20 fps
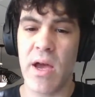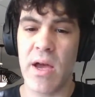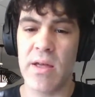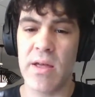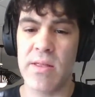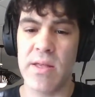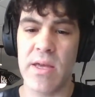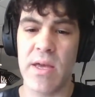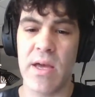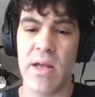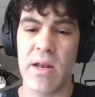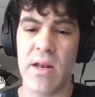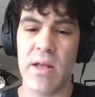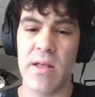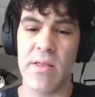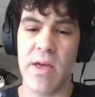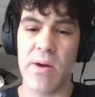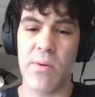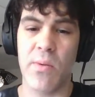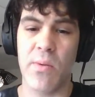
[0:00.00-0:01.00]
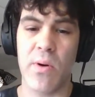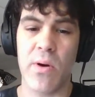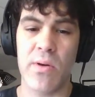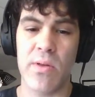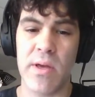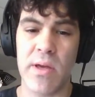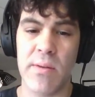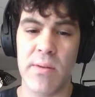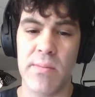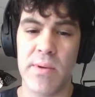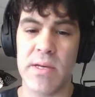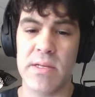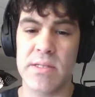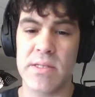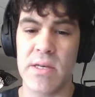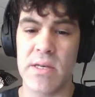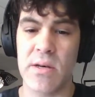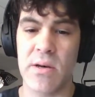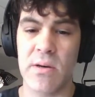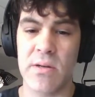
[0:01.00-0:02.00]
and then they were the
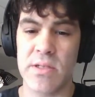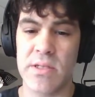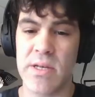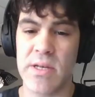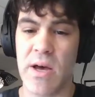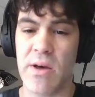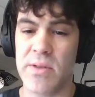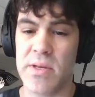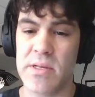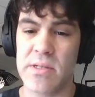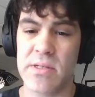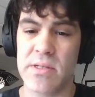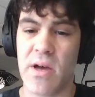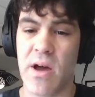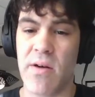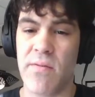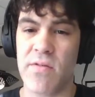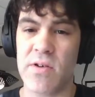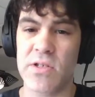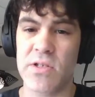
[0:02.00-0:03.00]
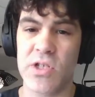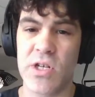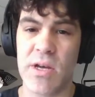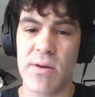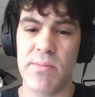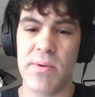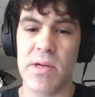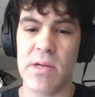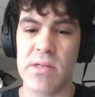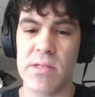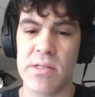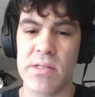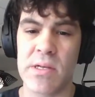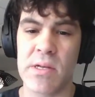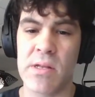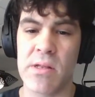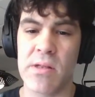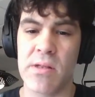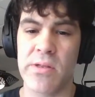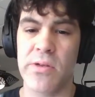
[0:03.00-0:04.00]
NPSL Southeast Conference champions
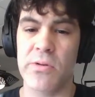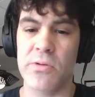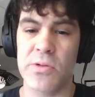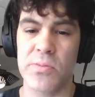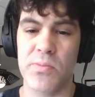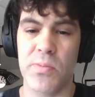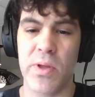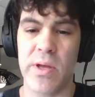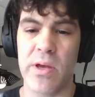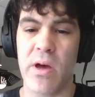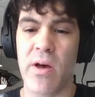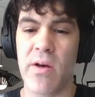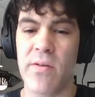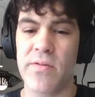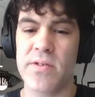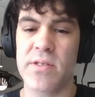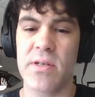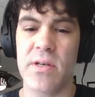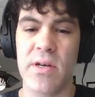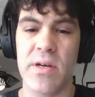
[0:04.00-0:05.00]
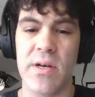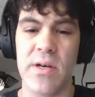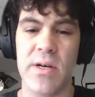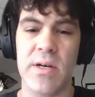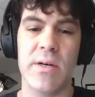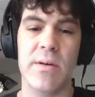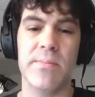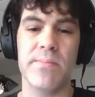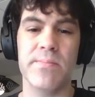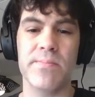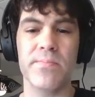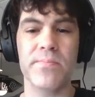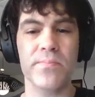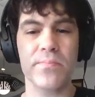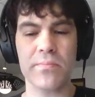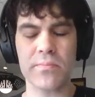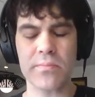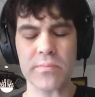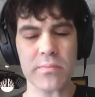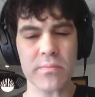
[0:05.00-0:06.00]
in those playoffs.
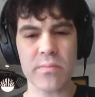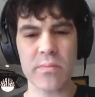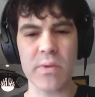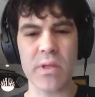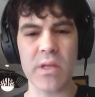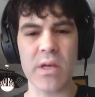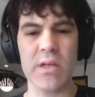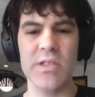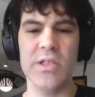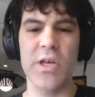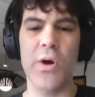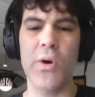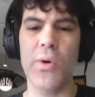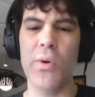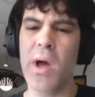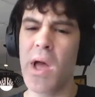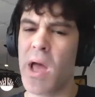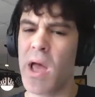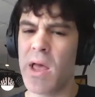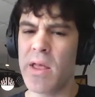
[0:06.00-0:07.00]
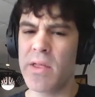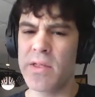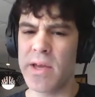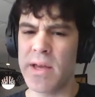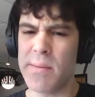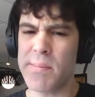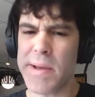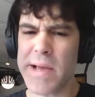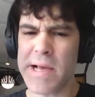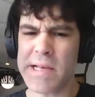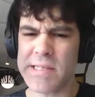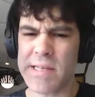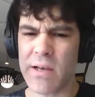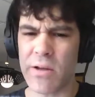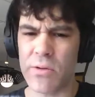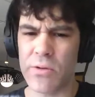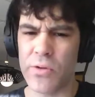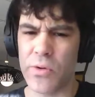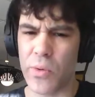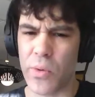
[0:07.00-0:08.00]
So the
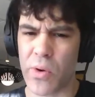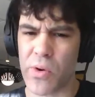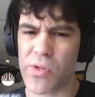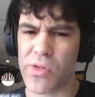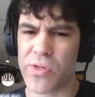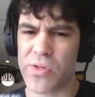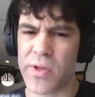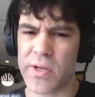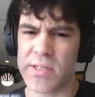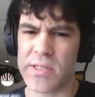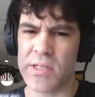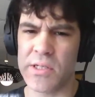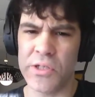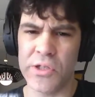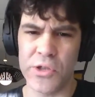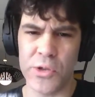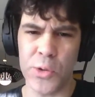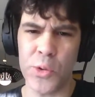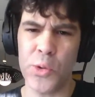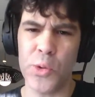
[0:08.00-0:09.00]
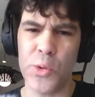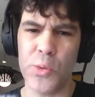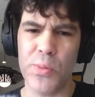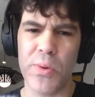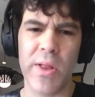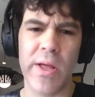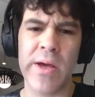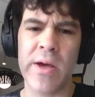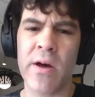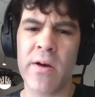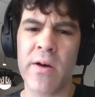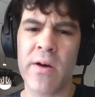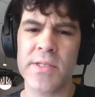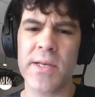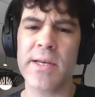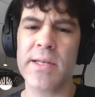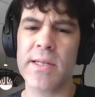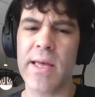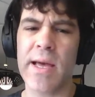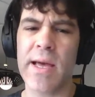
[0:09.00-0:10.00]
NPSL North doesn't do
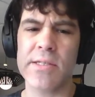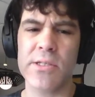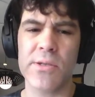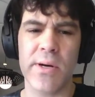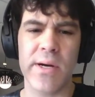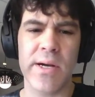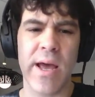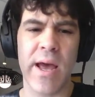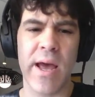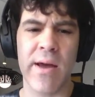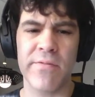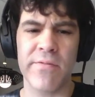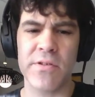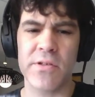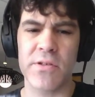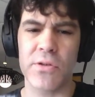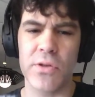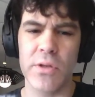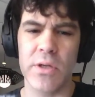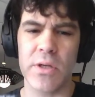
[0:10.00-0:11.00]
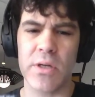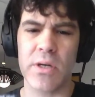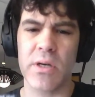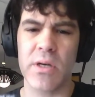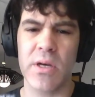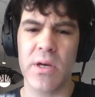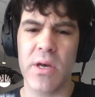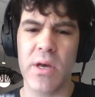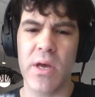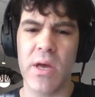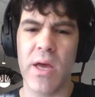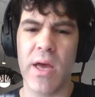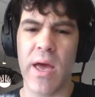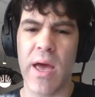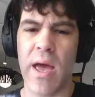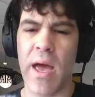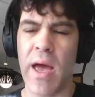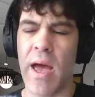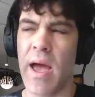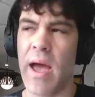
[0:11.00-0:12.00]
playoffs like that. So I'd have to look
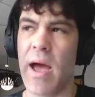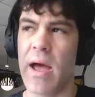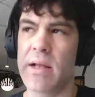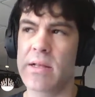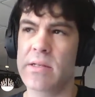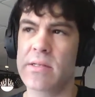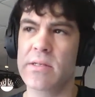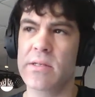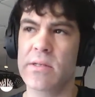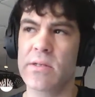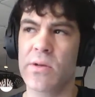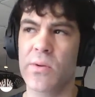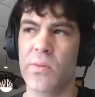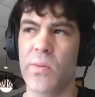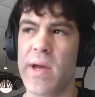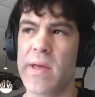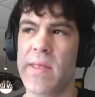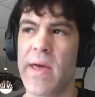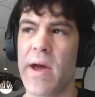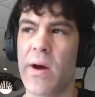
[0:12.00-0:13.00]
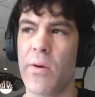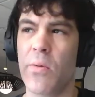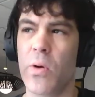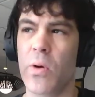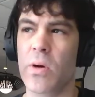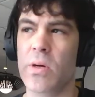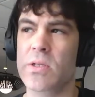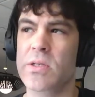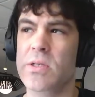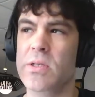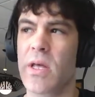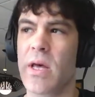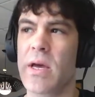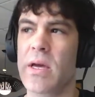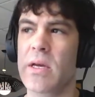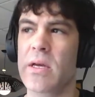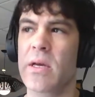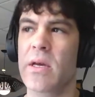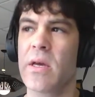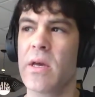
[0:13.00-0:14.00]
at the way that works.
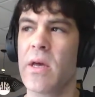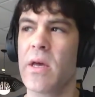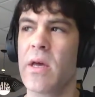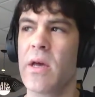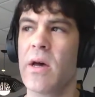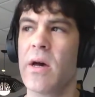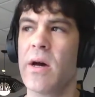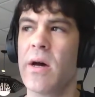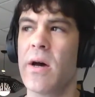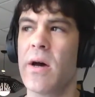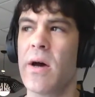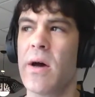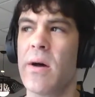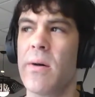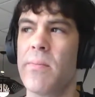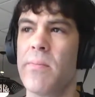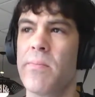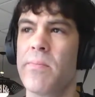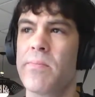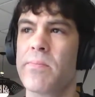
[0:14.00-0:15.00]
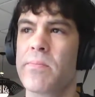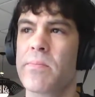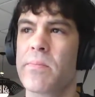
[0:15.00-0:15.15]
Like the